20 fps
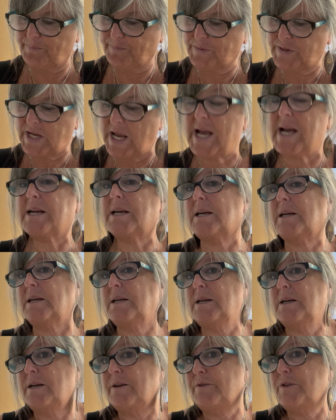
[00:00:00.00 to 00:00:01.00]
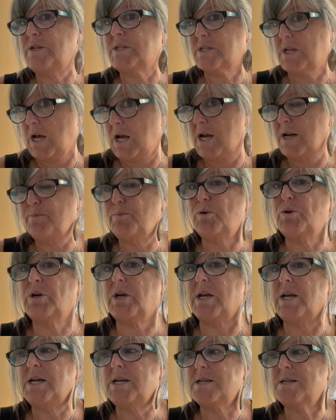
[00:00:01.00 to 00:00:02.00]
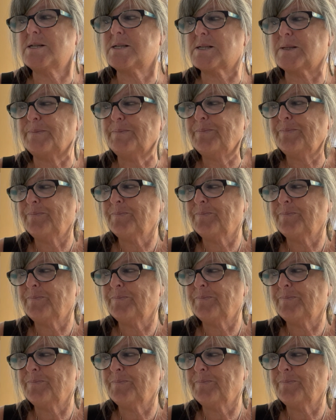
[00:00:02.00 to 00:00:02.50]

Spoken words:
deck, this guidebook is,